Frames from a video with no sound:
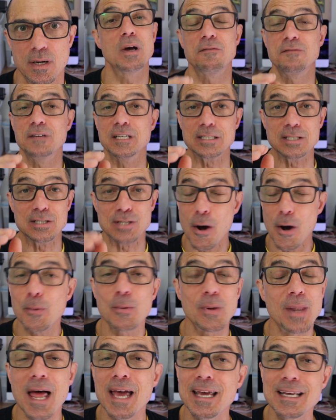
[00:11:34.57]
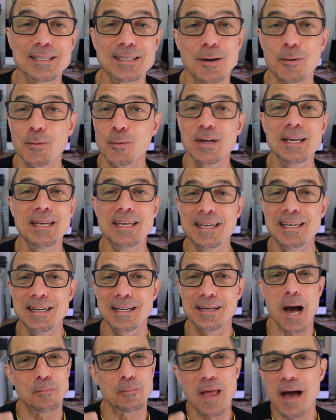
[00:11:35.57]
If you don't like to
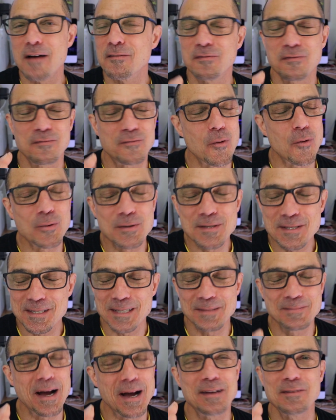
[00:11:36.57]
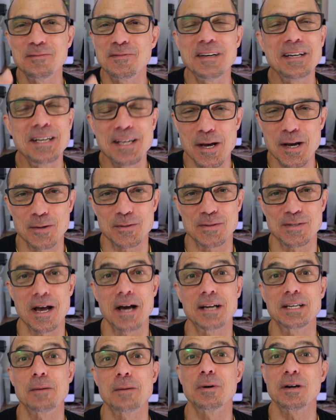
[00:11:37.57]
read, I'm not forcing my videos
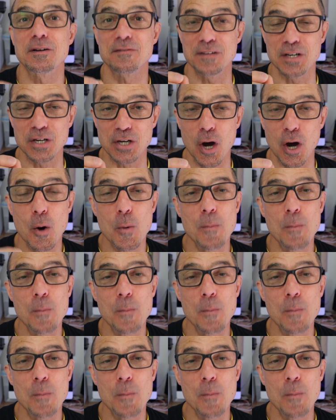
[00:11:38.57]
on you, but if you go